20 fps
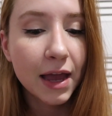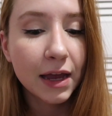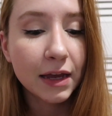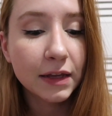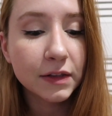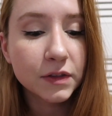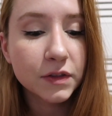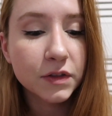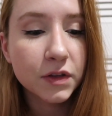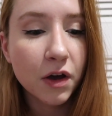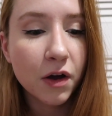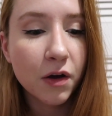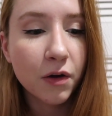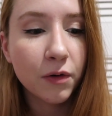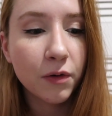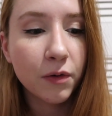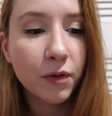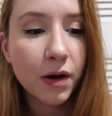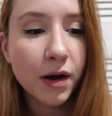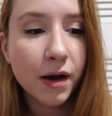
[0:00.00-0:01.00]
and
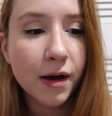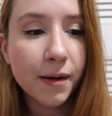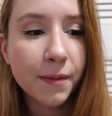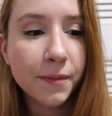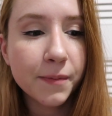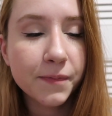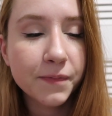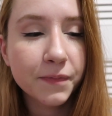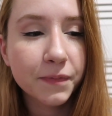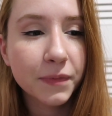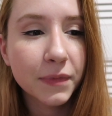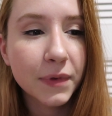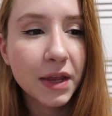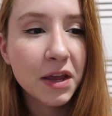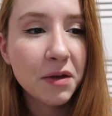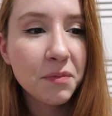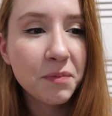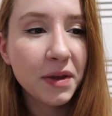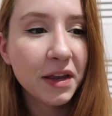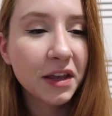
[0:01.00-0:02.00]
so um,
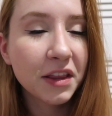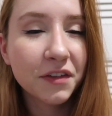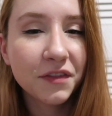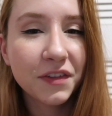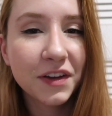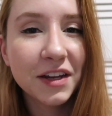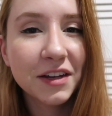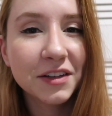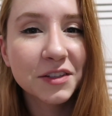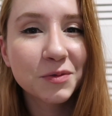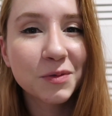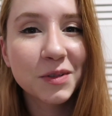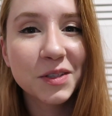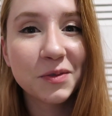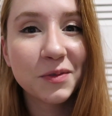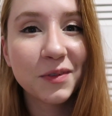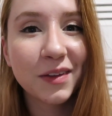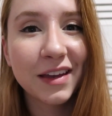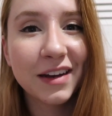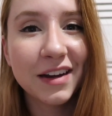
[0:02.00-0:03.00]
him being in the videos
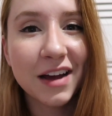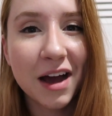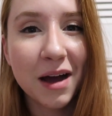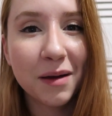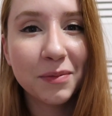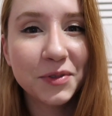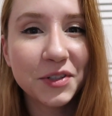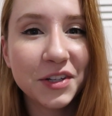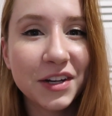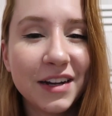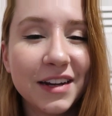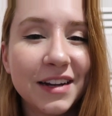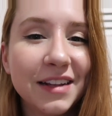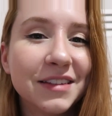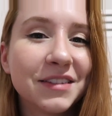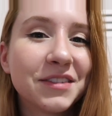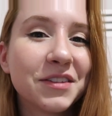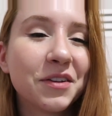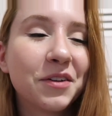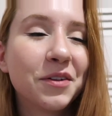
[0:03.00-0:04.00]
wasn't really an option,
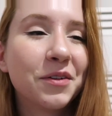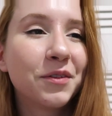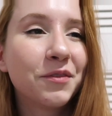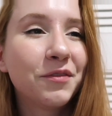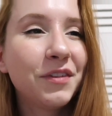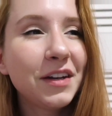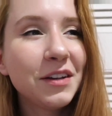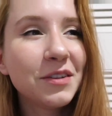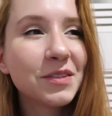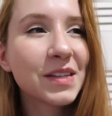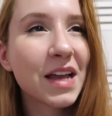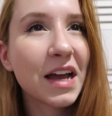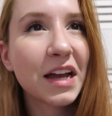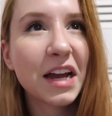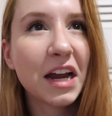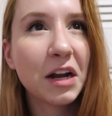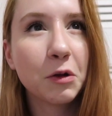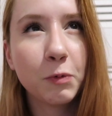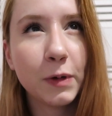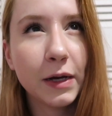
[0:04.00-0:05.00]
and so the videos got
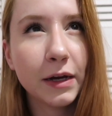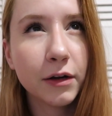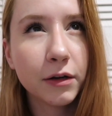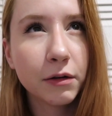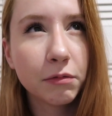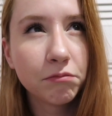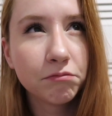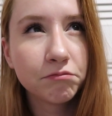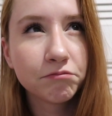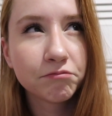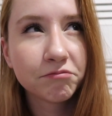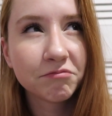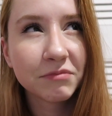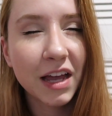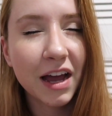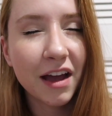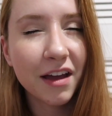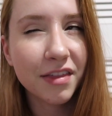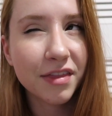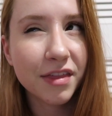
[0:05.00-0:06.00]
kind of weird,
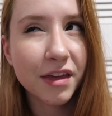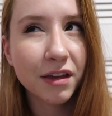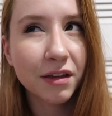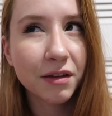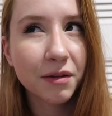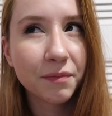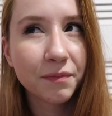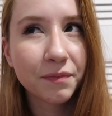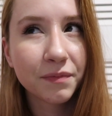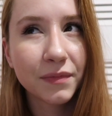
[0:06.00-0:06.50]
I think.